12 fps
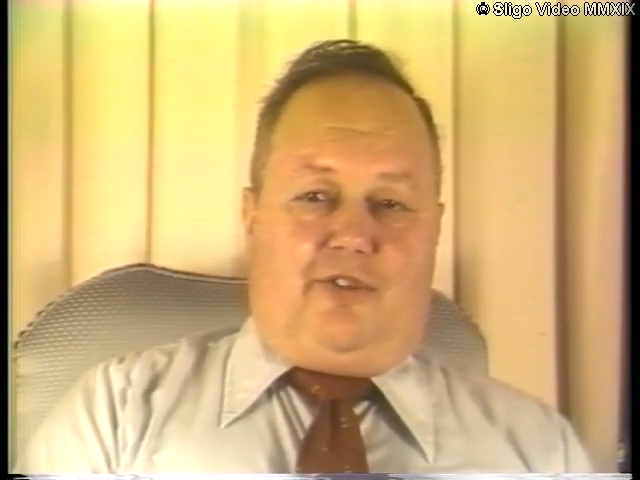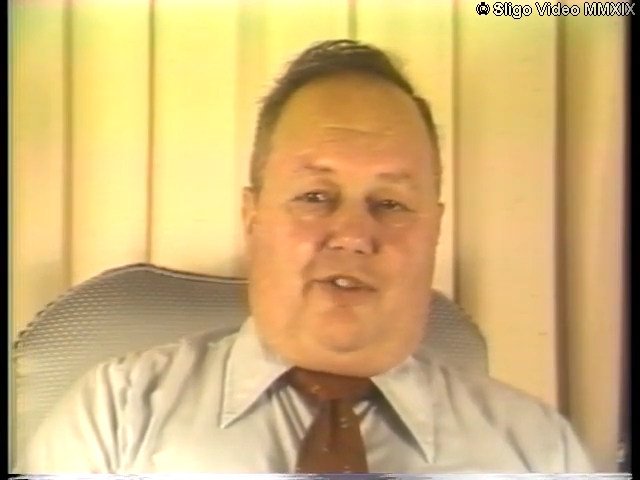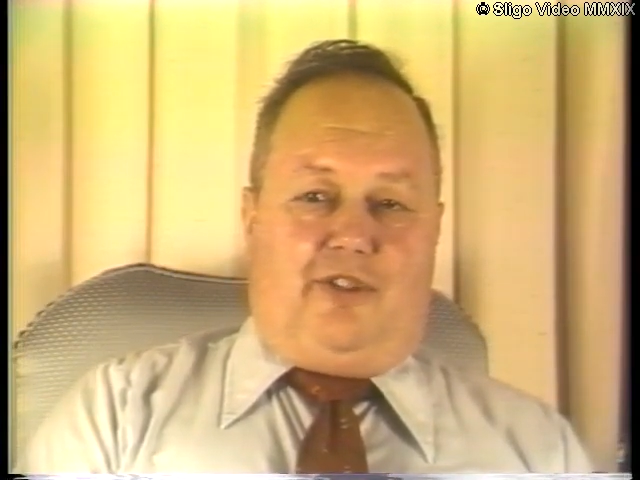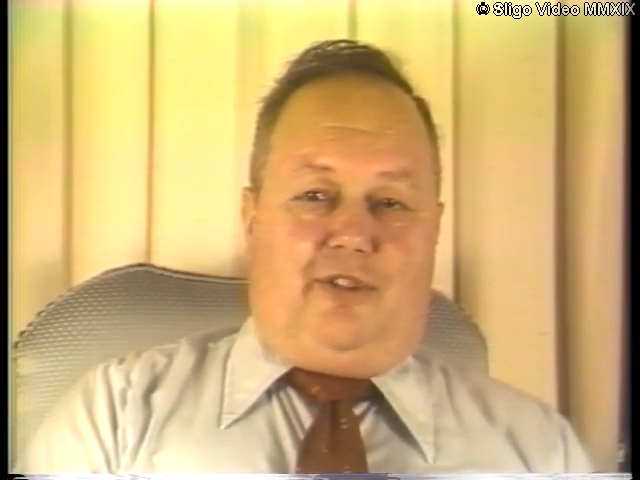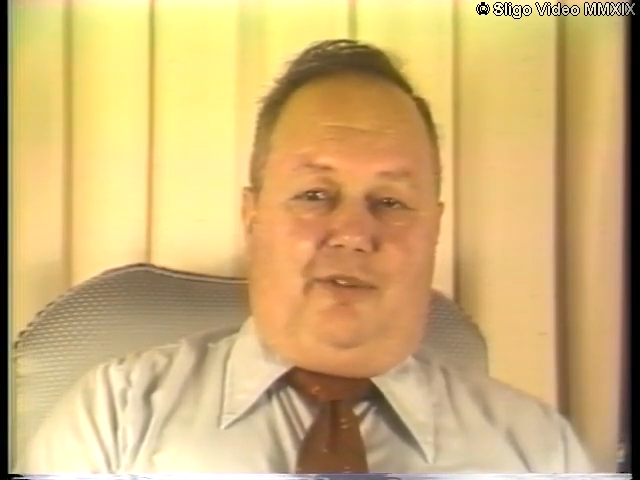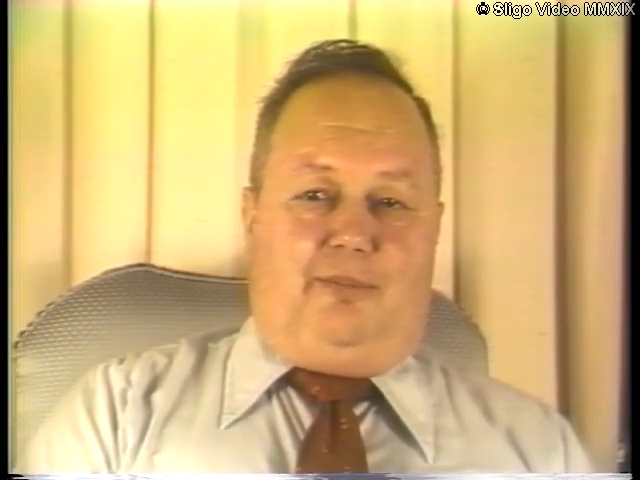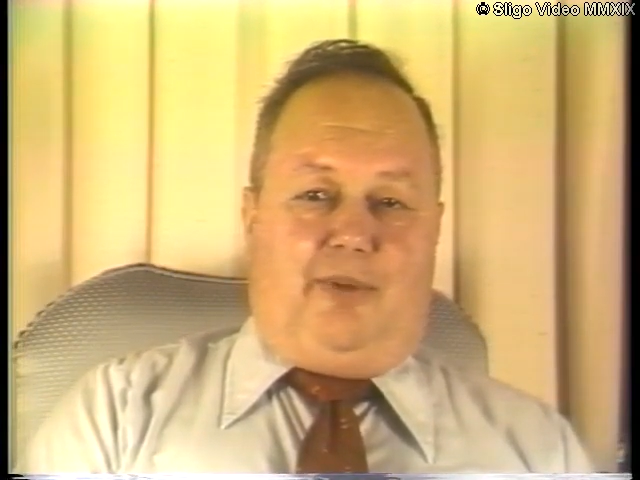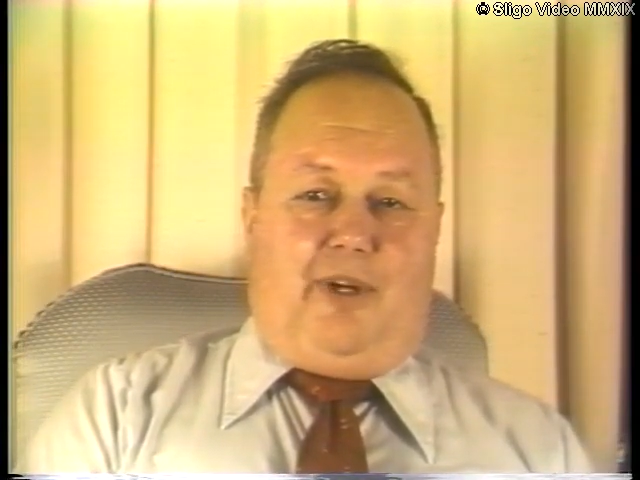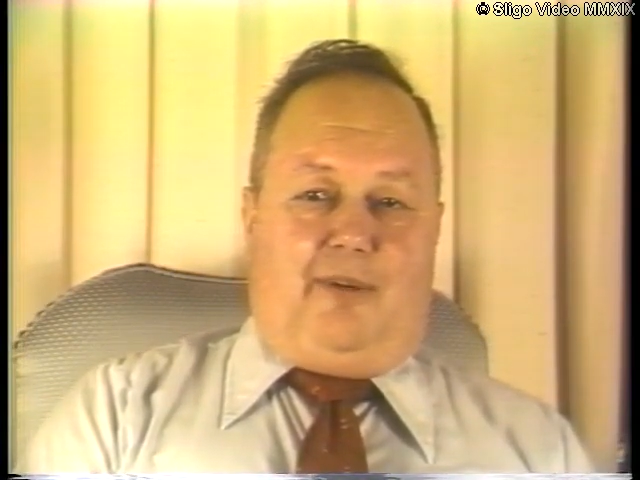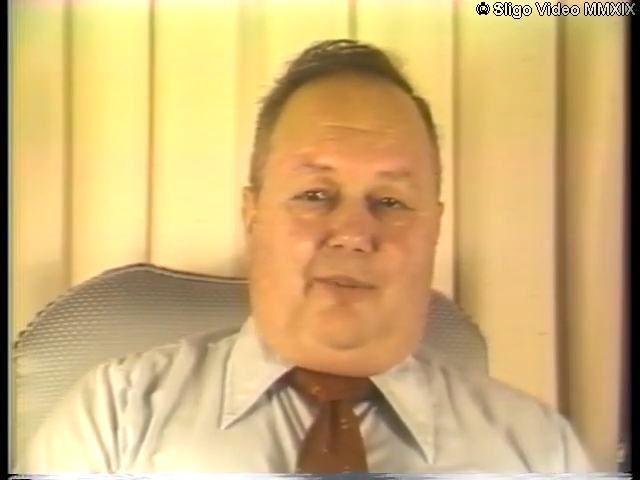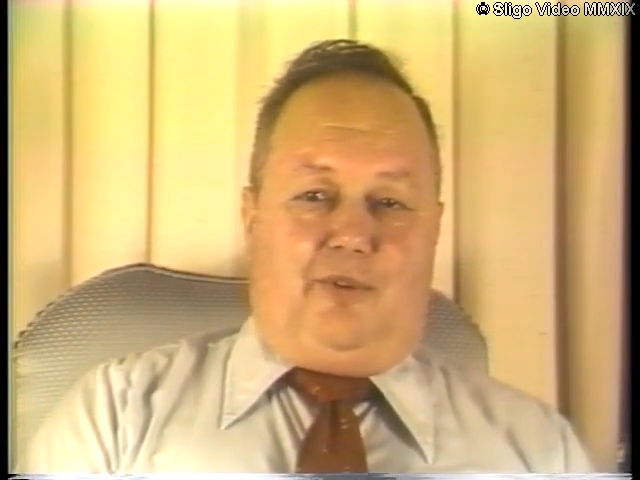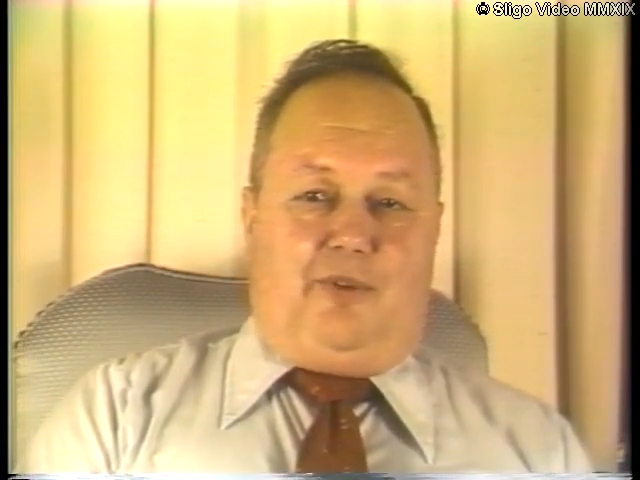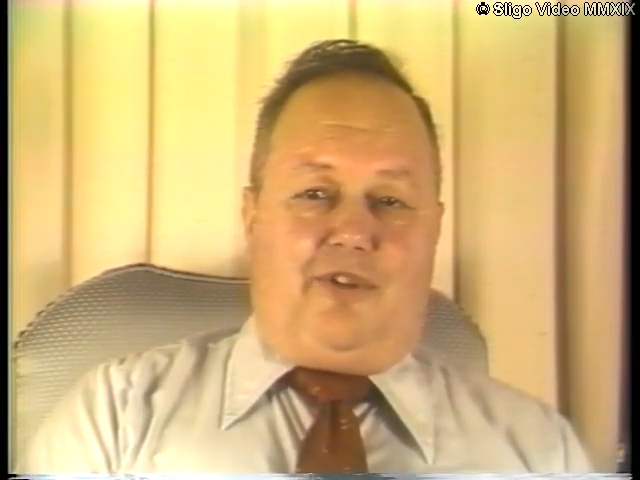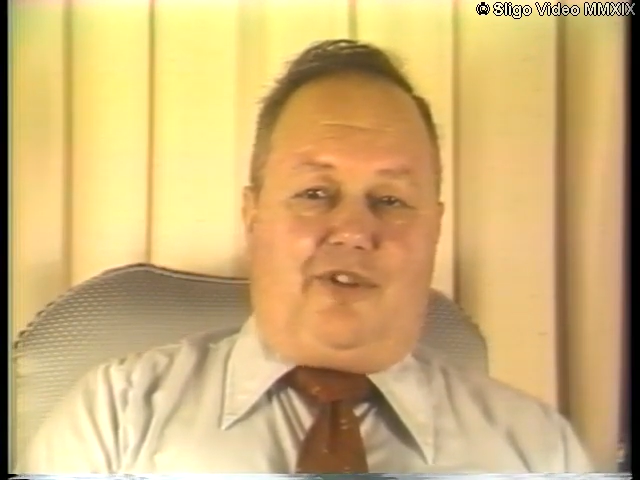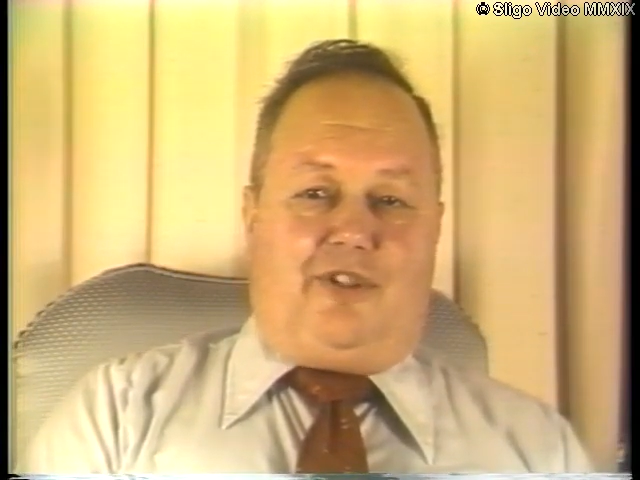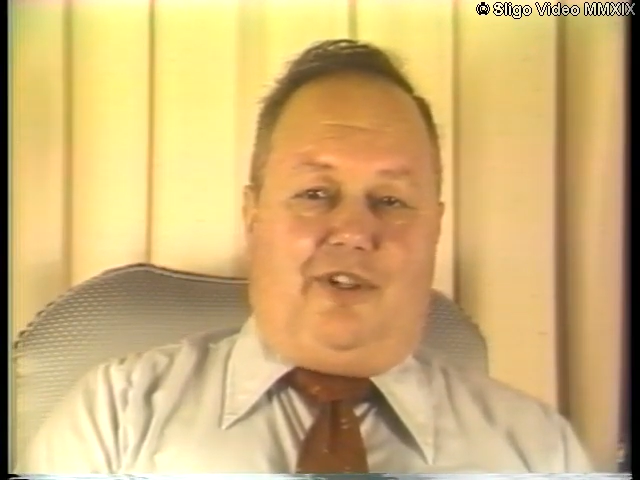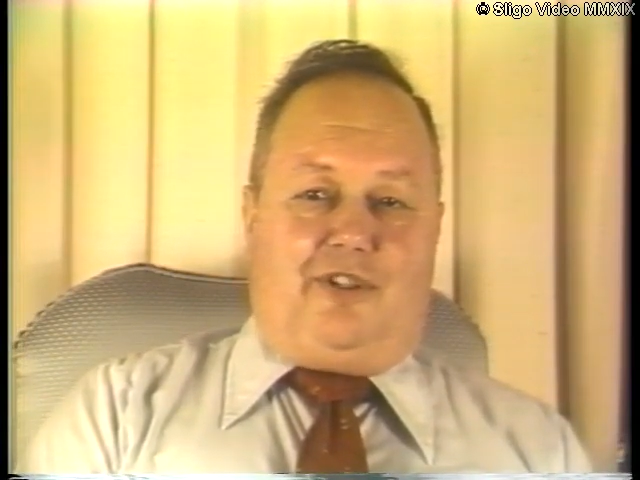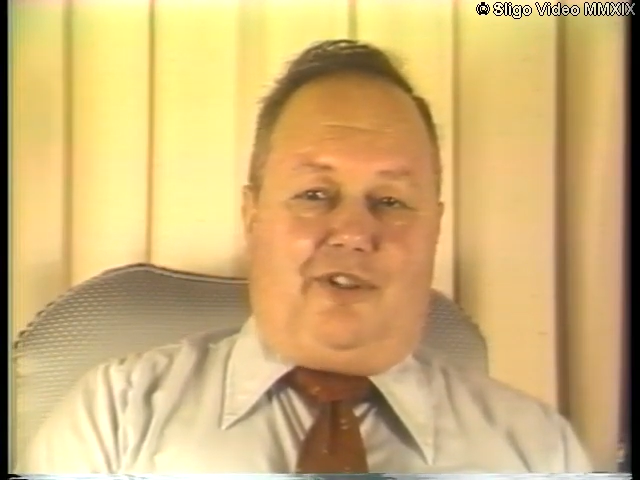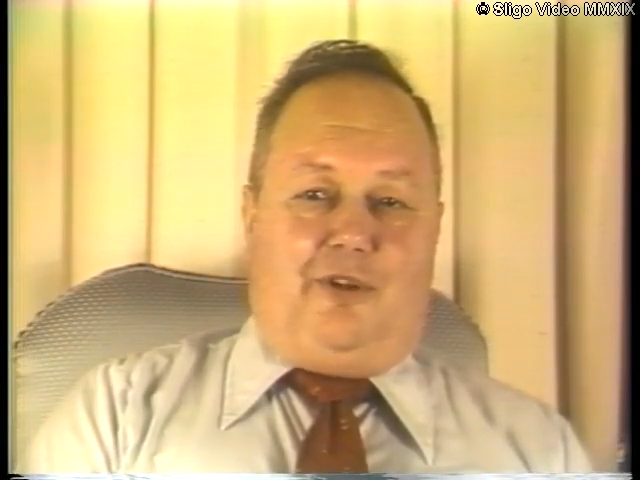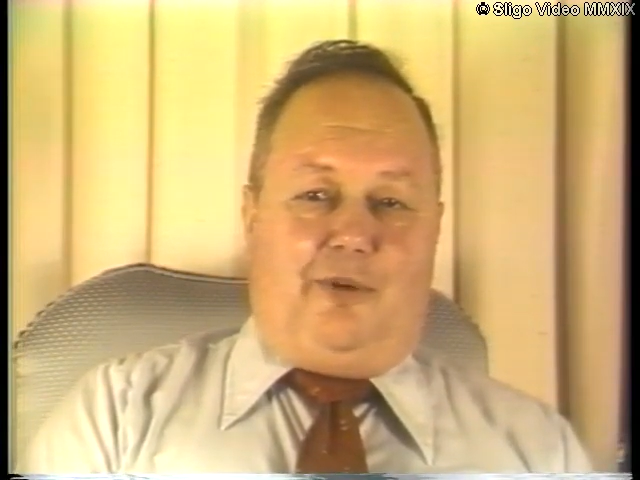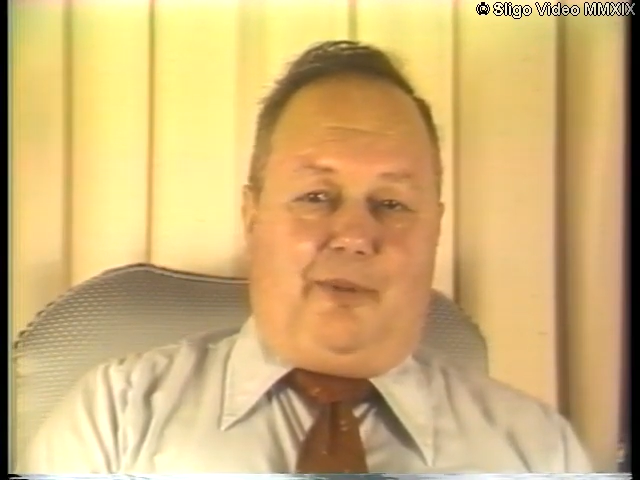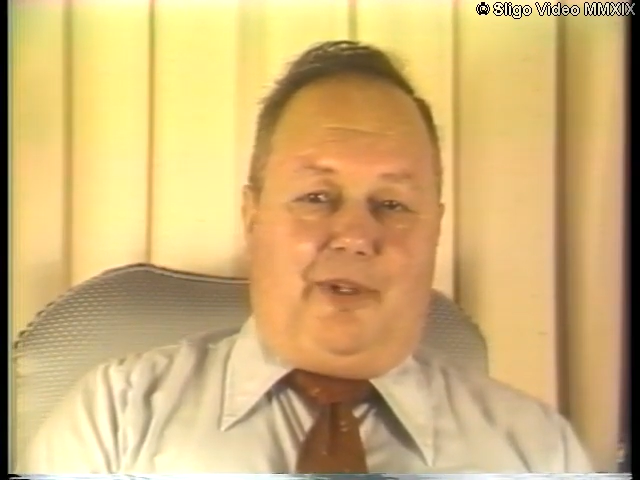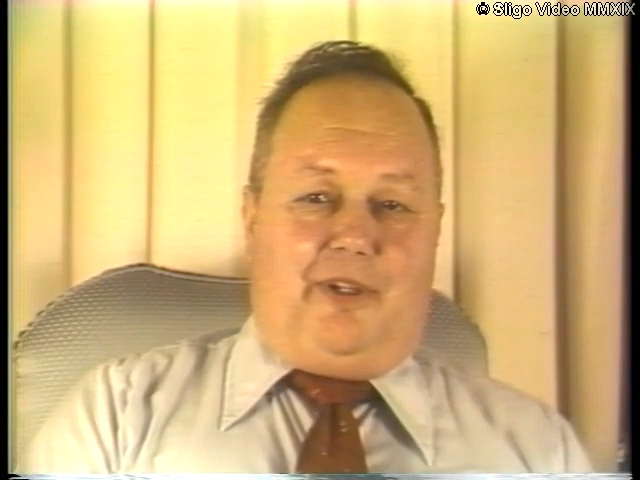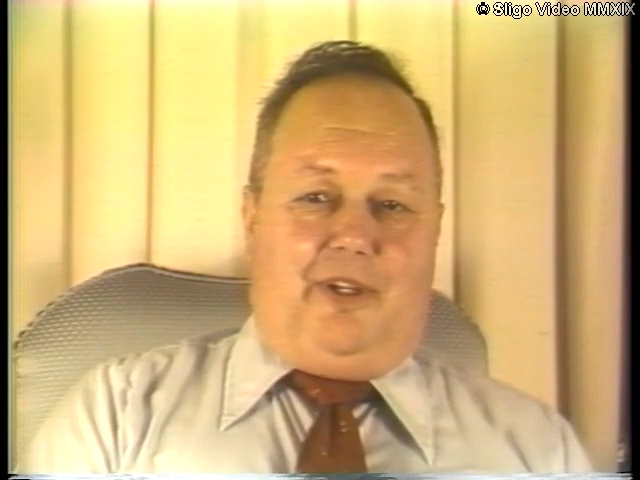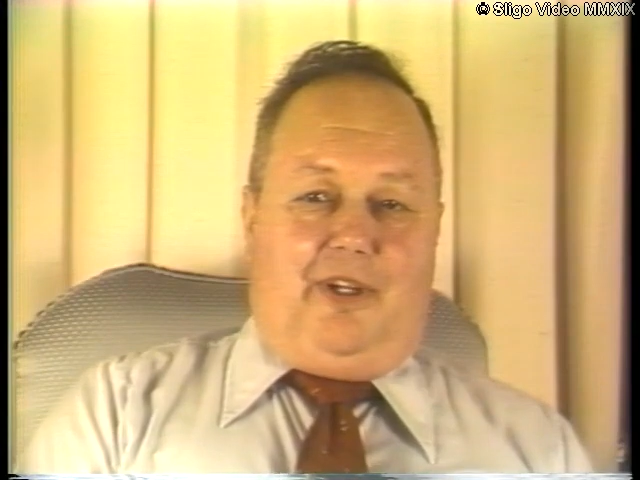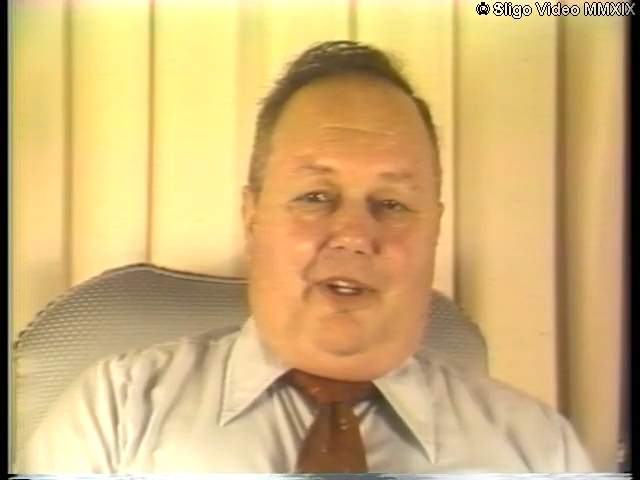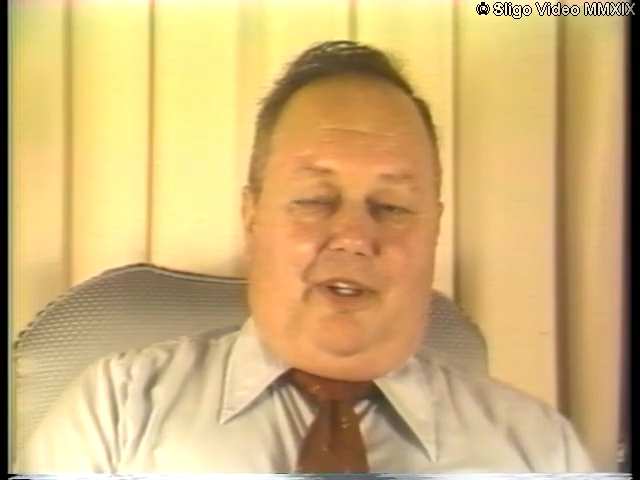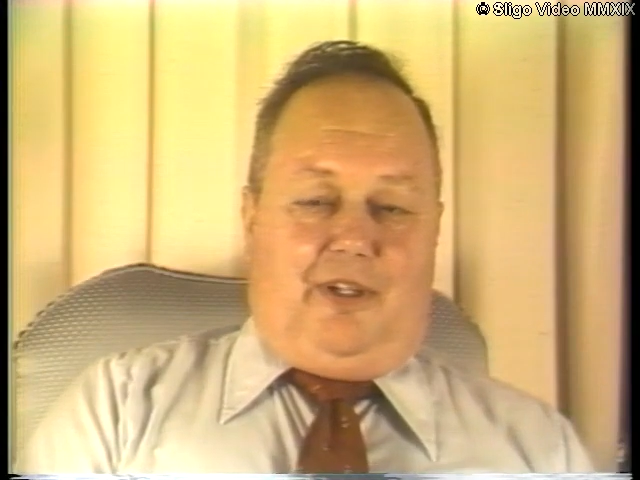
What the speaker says: If you see bomb doors start to open,